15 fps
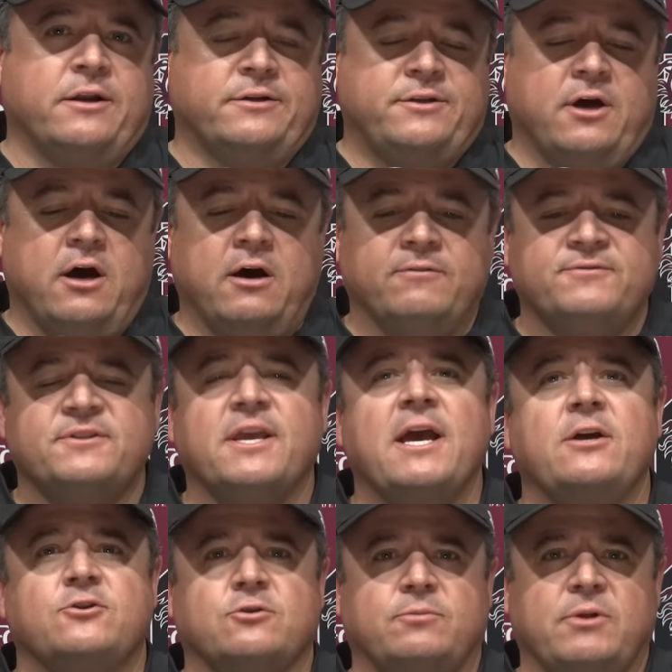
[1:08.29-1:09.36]
tough
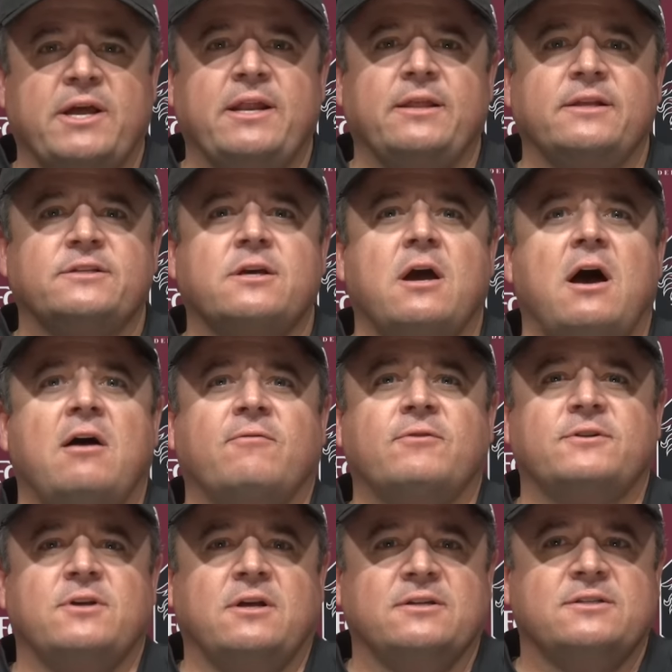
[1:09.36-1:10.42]
schedule playing in this
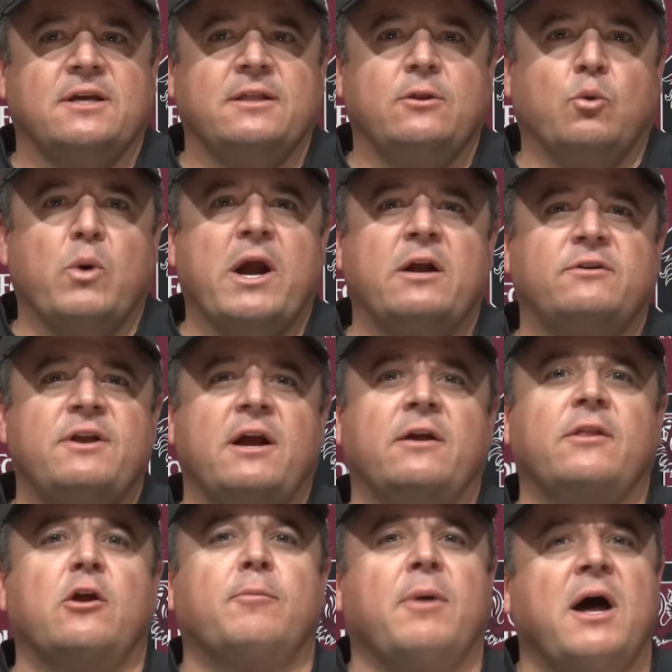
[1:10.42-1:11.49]
conference, all of a sudden the wear and tear in
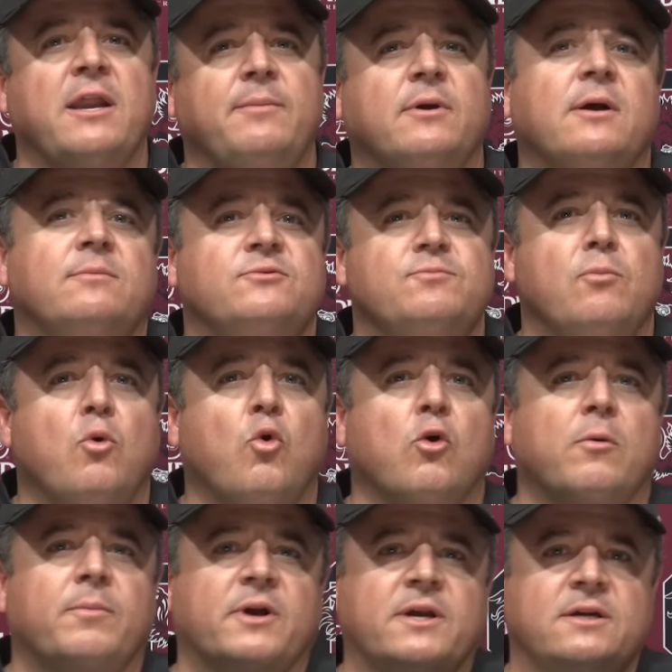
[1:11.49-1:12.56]
their body becomes
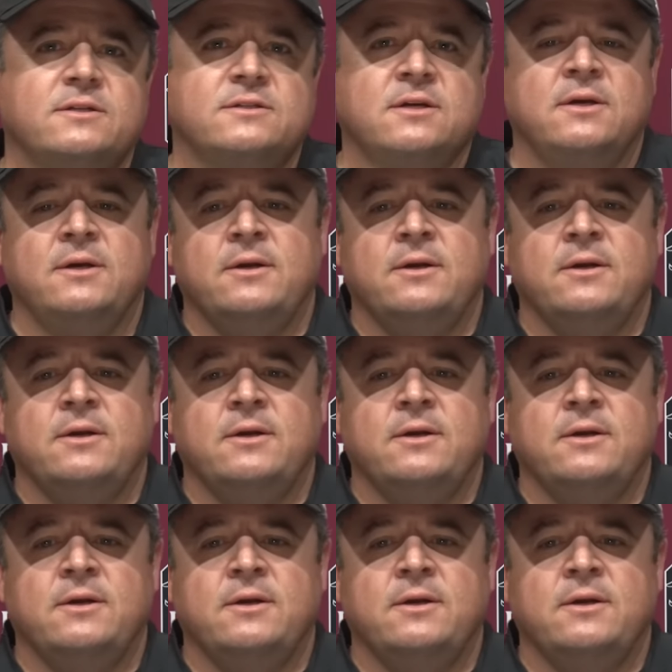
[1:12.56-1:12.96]
more because,